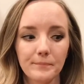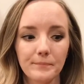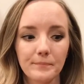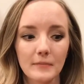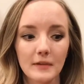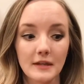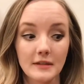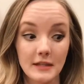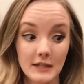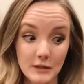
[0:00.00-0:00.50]

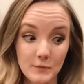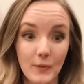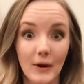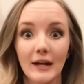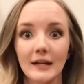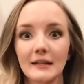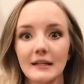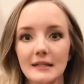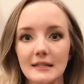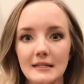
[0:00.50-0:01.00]
this
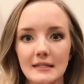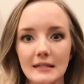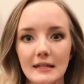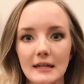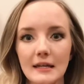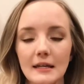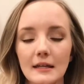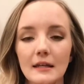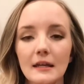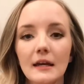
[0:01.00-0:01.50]

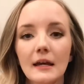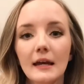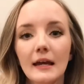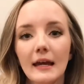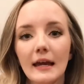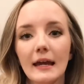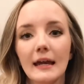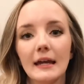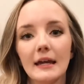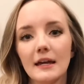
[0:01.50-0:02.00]
pregnancy
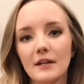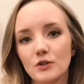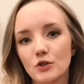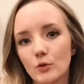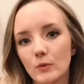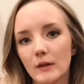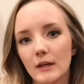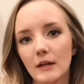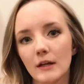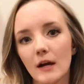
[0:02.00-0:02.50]
and
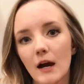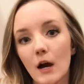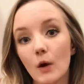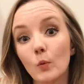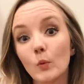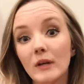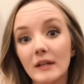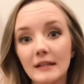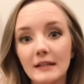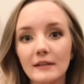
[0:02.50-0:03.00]
doing
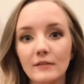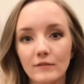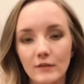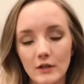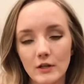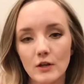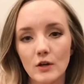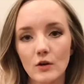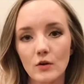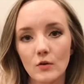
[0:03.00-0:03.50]
weekly
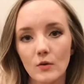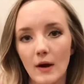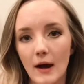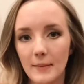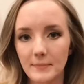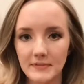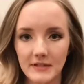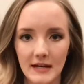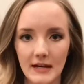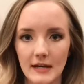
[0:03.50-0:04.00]
video
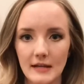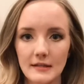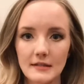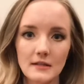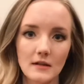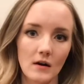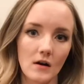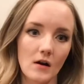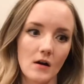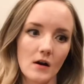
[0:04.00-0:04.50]
updates
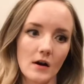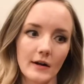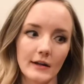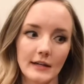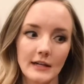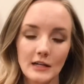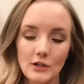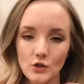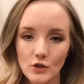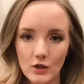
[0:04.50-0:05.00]
on
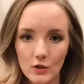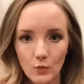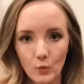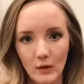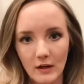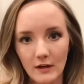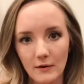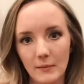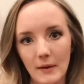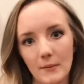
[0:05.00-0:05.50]
each
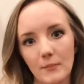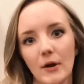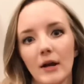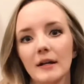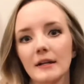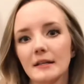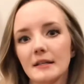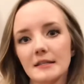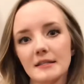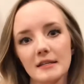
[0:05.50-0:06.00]
week of my
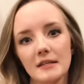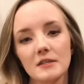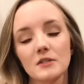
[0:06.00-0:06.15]
pregnancy.